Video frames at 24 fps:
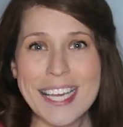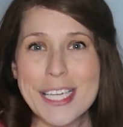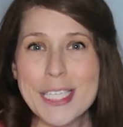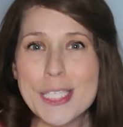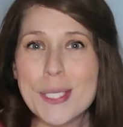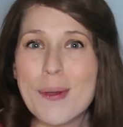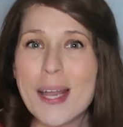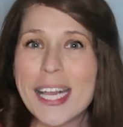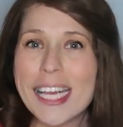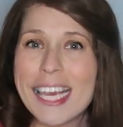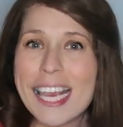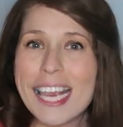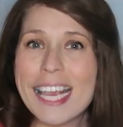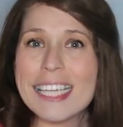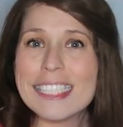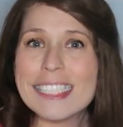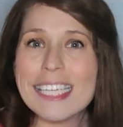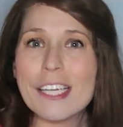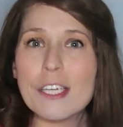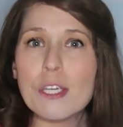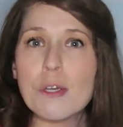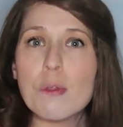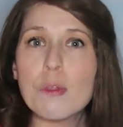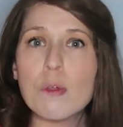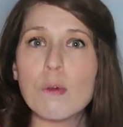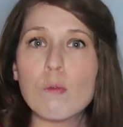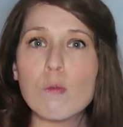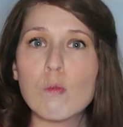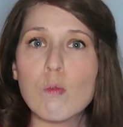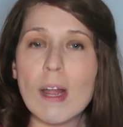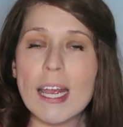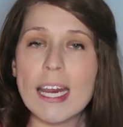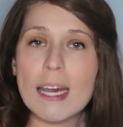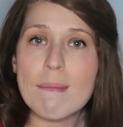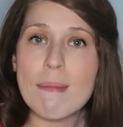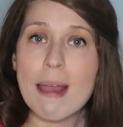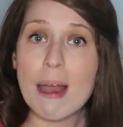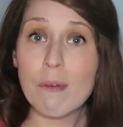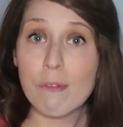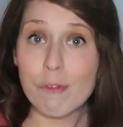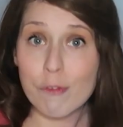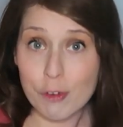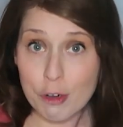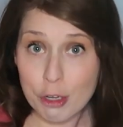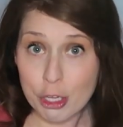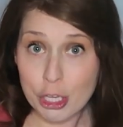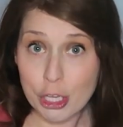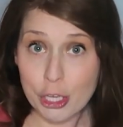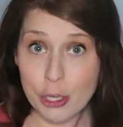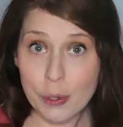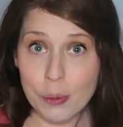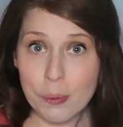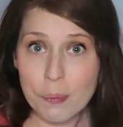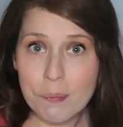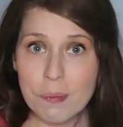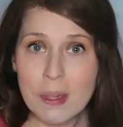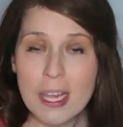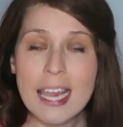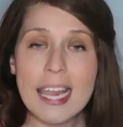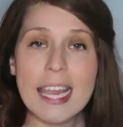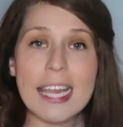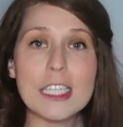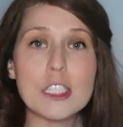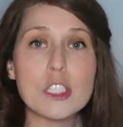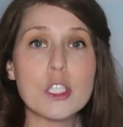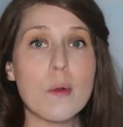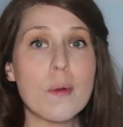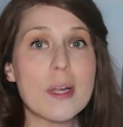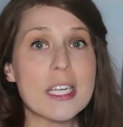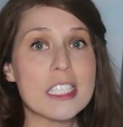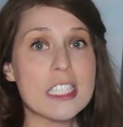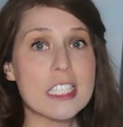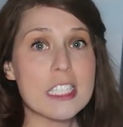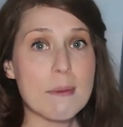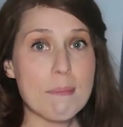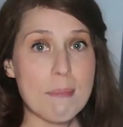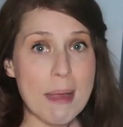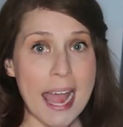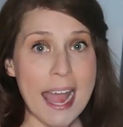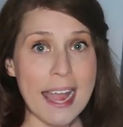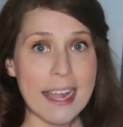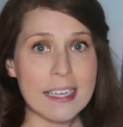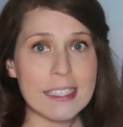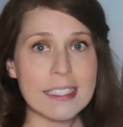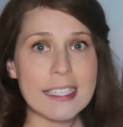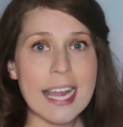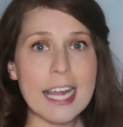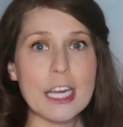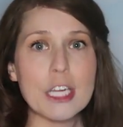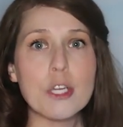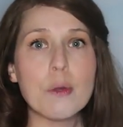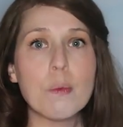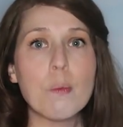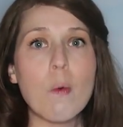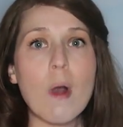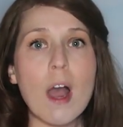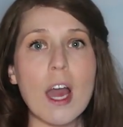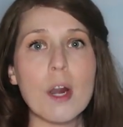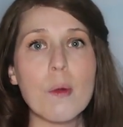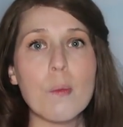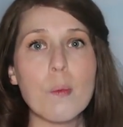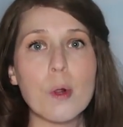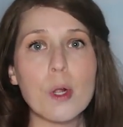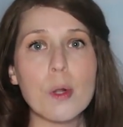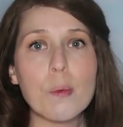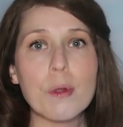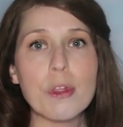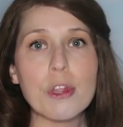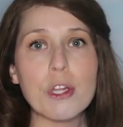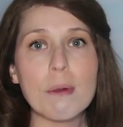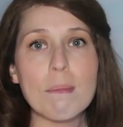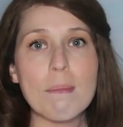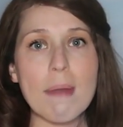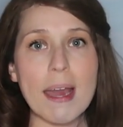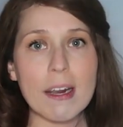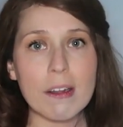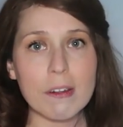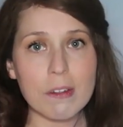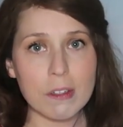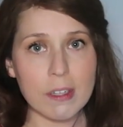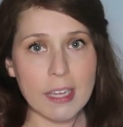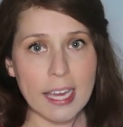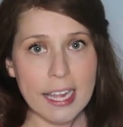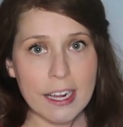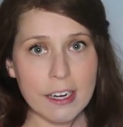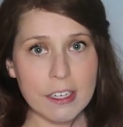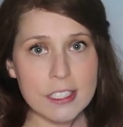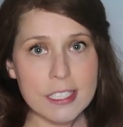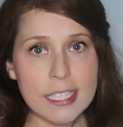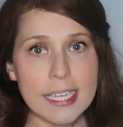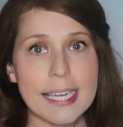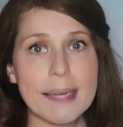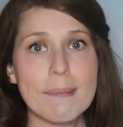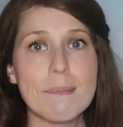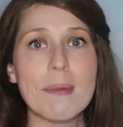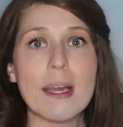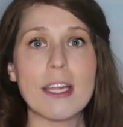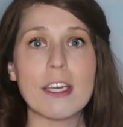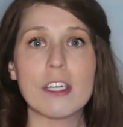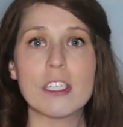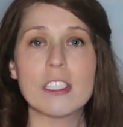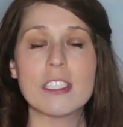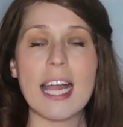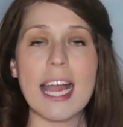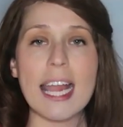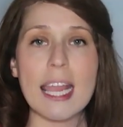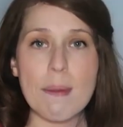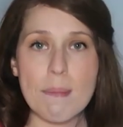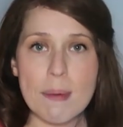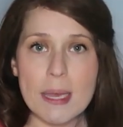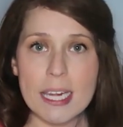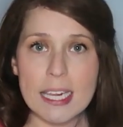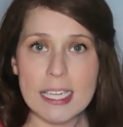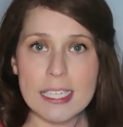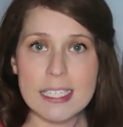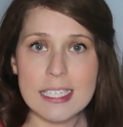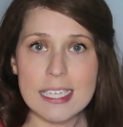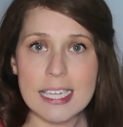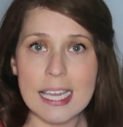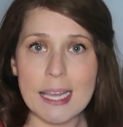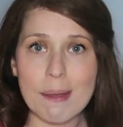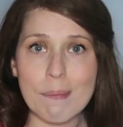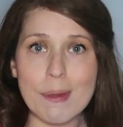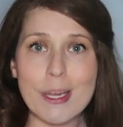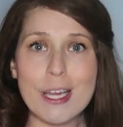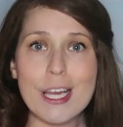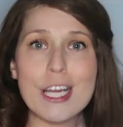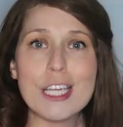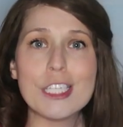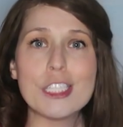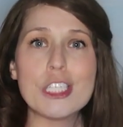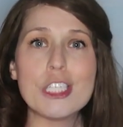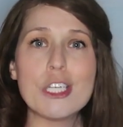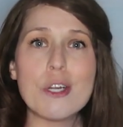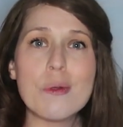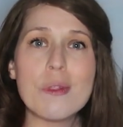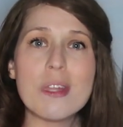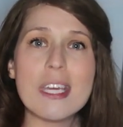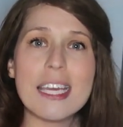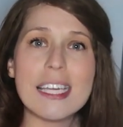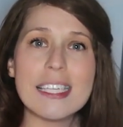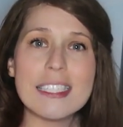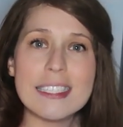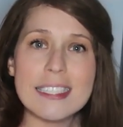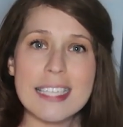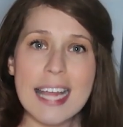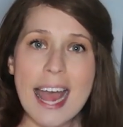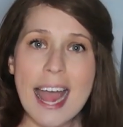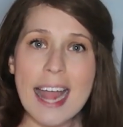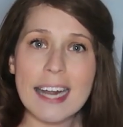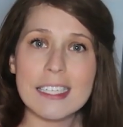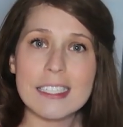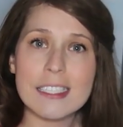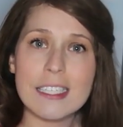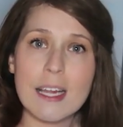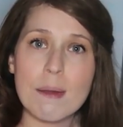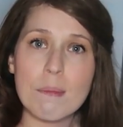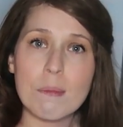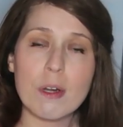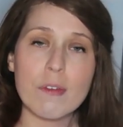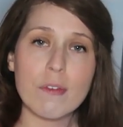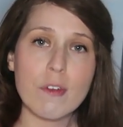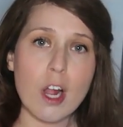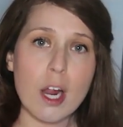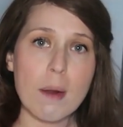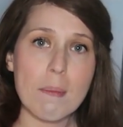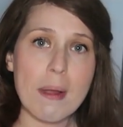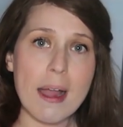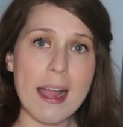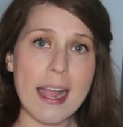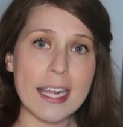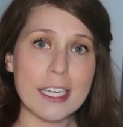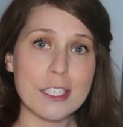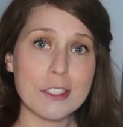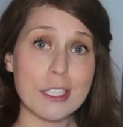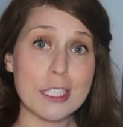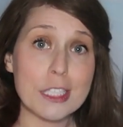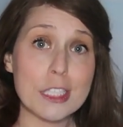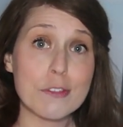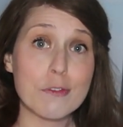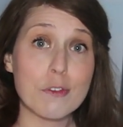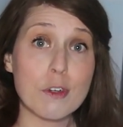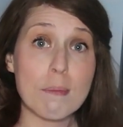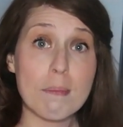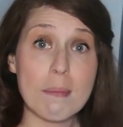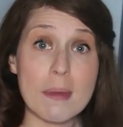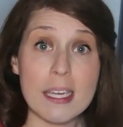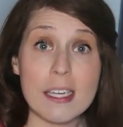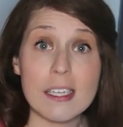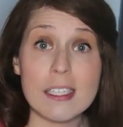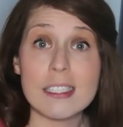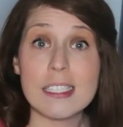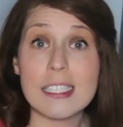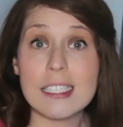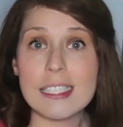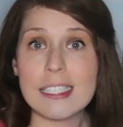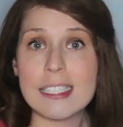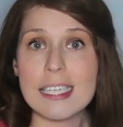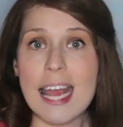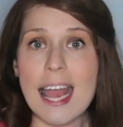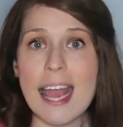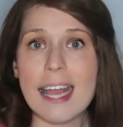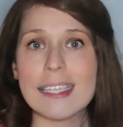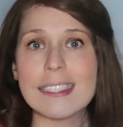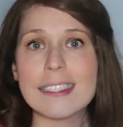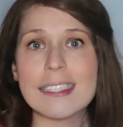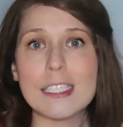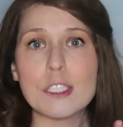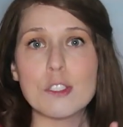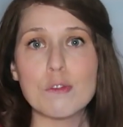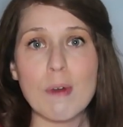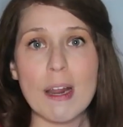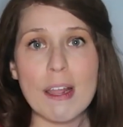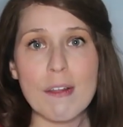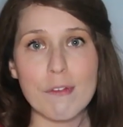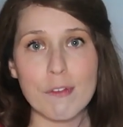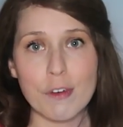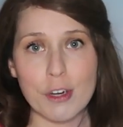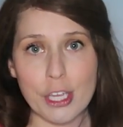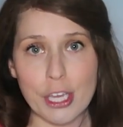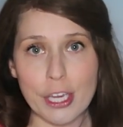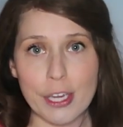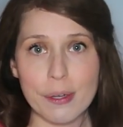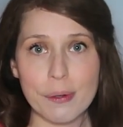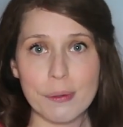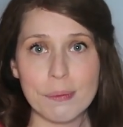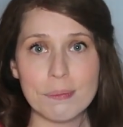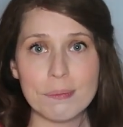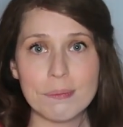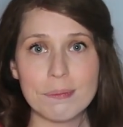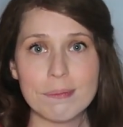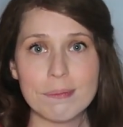So I can't tell you the right amount for you. It's going to depend, and you want to work with your medical care team and your diabetes team to know the exact number of carbohydrates for meals and snacks that's right for you.